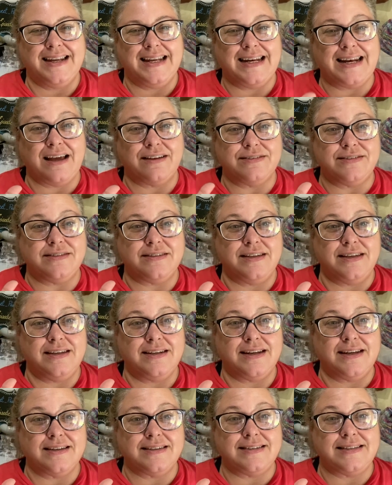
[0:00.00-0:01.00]
And I'll see you
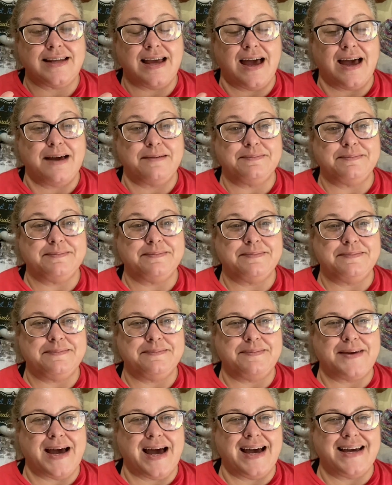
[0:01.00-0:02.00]
next time.
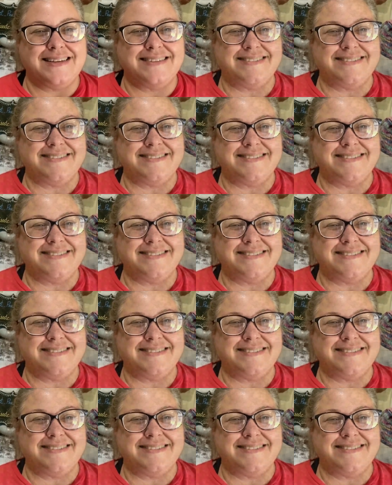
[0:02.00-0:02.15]
Bye.